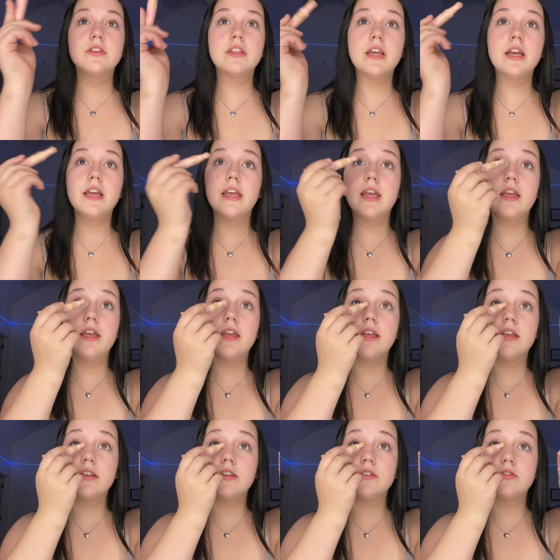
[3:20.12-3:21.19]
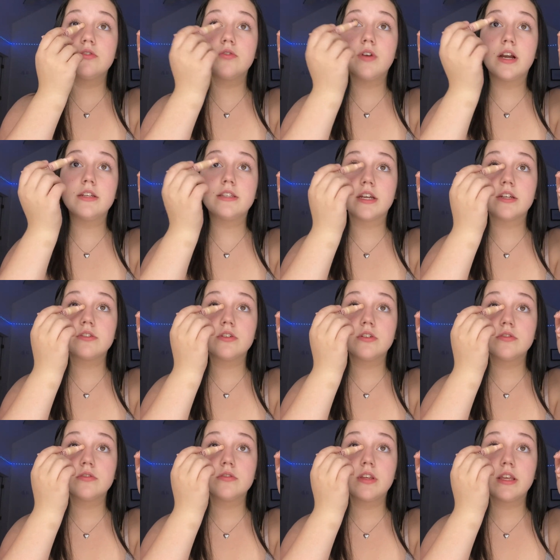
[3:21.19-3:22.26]
thing I hate is dry
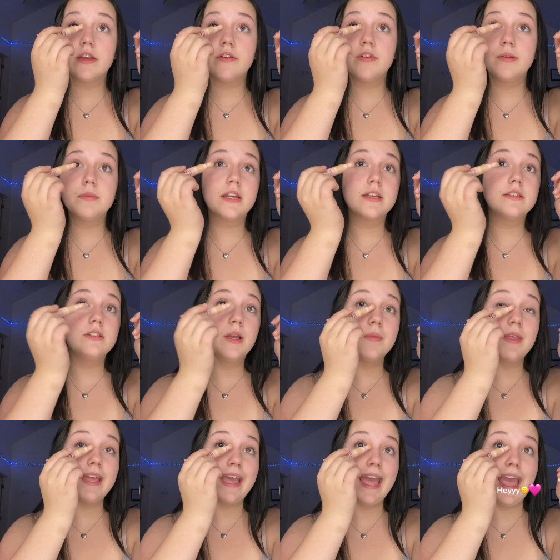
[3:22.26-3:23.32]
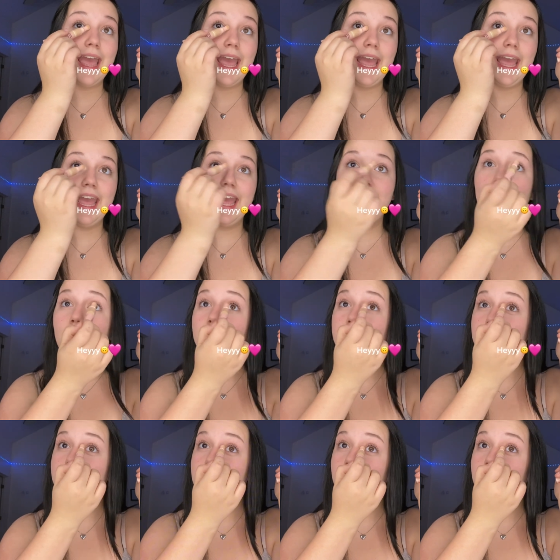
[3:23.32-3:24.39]
texters. Like if I'm texting, I'm like, hey, how are
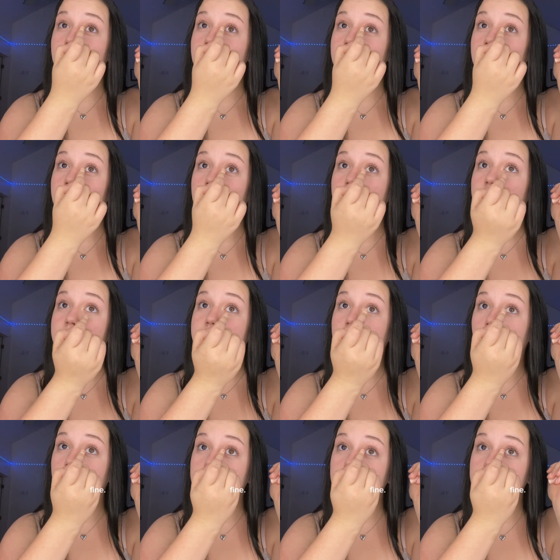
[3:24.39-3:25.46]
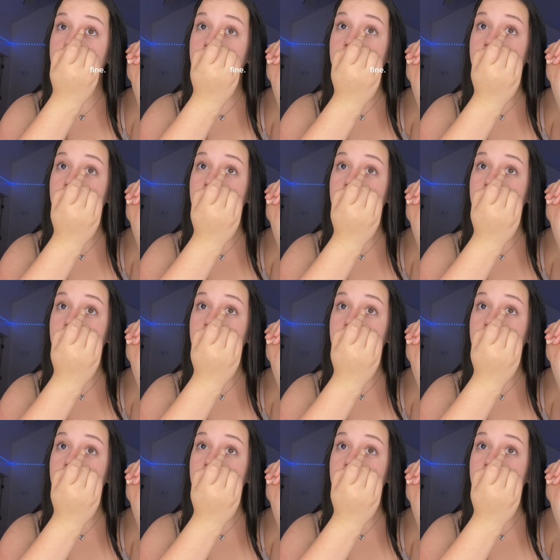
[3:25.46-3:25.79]
you doing? And you're like, fine.